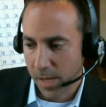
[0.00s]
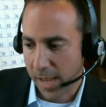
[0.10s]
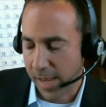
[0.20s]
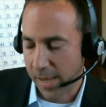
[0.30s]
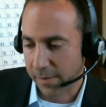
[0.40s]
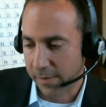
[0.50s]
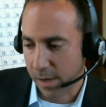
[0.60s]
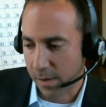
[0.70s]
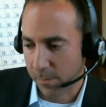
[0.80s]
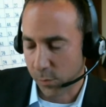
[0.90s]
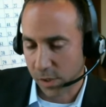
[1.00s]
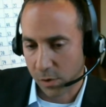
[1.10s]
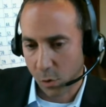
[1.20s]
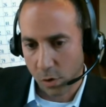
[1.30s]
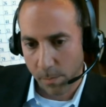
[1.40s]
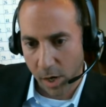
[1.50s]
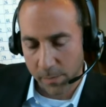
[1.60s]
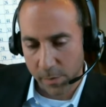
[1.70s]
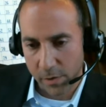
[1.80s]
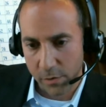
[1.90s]
And um, it was a local
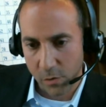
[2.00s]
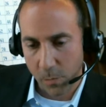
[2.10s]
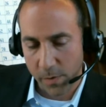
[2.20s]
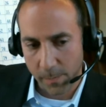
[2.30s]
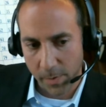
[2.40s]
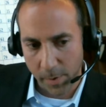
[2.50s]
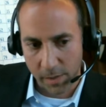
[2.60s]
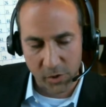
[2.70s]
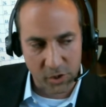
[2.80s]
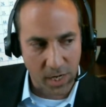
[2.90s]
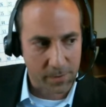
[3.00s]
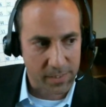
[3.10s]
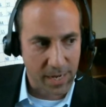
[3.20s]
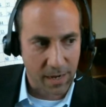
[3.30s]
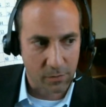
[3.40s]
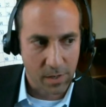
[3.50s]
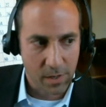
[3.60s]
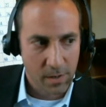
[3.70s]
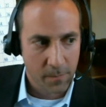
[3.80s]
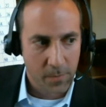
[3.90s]
barber who opened up a barber shop in town,
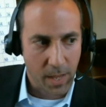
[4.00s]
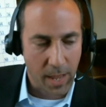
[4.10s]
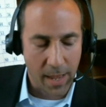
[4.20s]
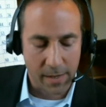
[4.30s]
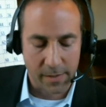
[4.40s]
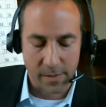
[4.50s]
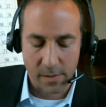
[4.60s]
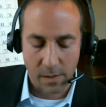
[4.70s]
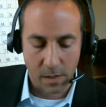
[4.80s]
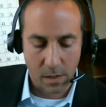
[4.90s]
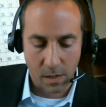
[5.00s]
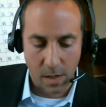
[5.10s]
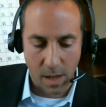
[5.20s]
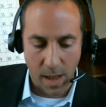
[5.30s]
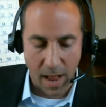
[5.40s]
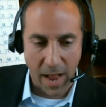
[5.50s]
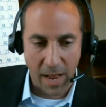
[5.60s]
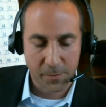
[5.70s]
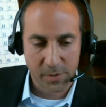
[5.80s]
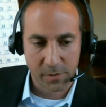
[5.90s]
and
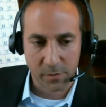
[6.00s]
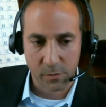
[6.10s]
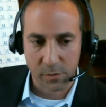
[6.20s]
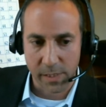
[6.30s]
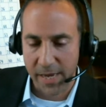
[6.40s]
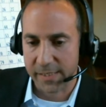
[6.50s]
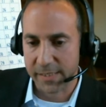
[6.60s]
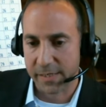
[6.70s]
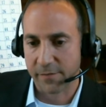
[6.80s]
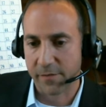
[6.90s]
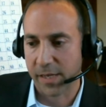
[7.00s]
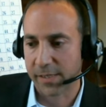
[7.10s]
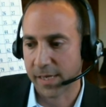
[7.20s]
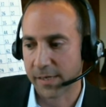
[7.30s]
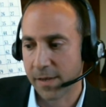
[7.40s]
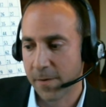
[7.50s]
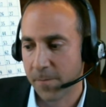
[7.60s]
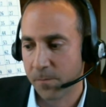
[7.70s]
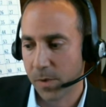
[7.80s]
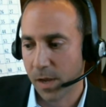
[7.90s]
absolutely pays dividends. And
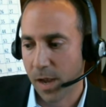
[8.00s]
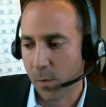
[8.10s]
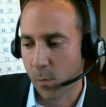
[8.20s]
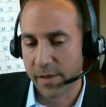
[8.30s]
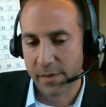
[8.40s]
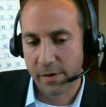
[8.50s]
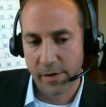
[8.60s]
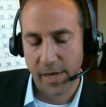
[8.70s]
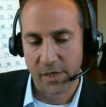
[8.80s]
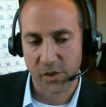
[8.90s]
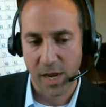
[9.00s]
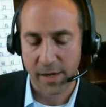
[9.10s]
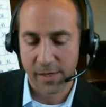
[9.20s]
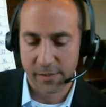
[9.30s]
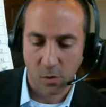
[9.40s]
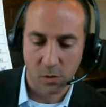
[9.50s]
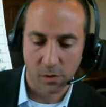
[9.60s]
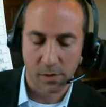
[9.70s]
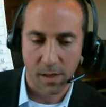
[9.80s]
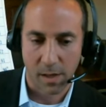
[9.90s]
I went in there and I shot his
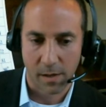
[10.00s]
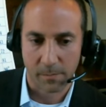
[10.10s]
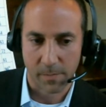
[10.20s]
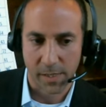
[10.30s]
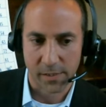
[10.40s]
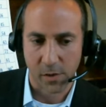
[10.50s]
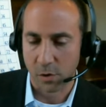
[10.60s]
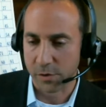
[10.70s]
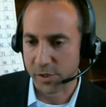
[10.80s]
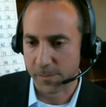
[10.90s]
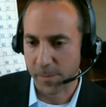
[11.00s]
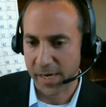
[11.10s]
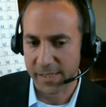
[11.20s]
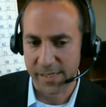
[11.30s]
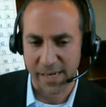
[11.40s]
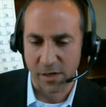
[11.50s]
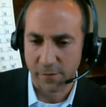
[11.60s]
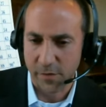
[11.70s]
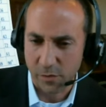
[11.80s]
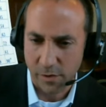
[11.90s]
whole um, his whole new space. I
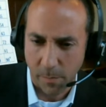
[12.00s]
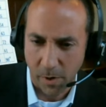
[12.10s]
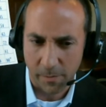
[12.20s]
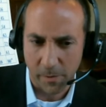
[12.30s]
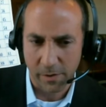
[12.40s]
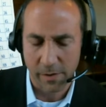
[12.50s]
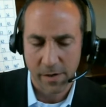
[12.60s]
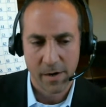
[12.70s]
interviewed the barber.